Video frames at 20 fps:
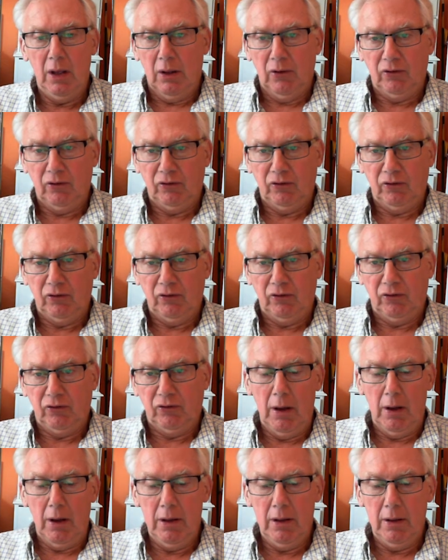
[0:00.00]
some
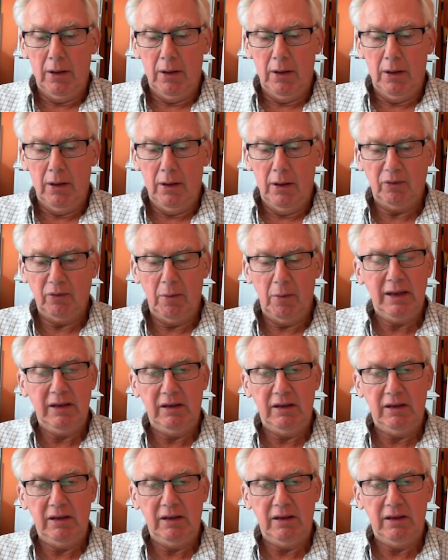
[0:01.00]

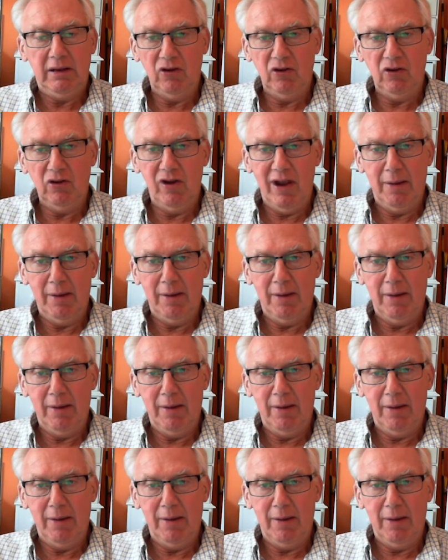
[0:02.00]
ideas in Chapter